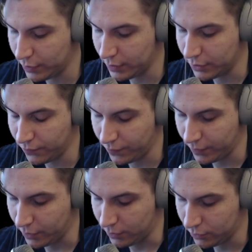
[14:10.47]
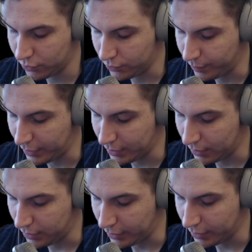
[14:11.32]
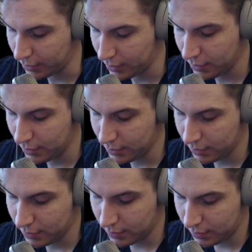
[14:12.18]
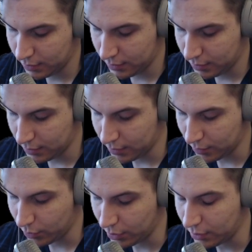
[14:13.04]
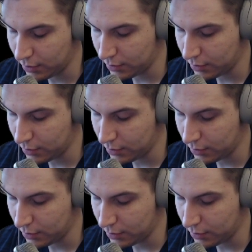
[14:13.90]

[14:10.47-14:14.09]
difficult to make it like, well,